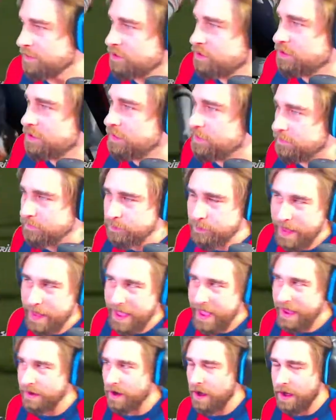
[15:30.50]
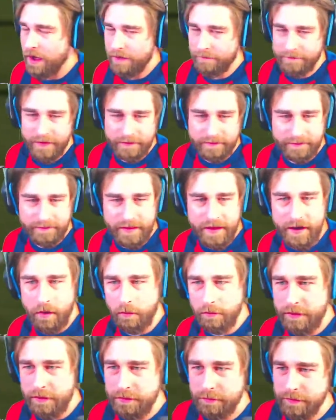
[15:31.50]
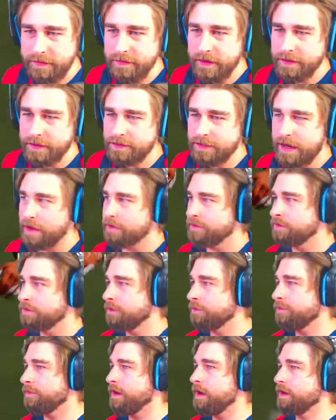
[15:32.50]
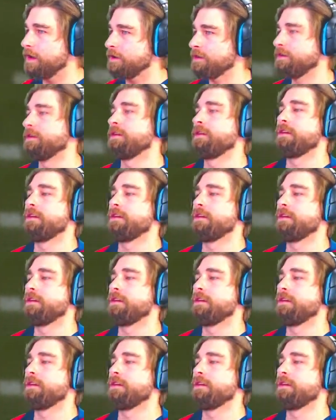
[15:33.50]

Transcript: Jeez, bad offense there. Only three touchdowns so far.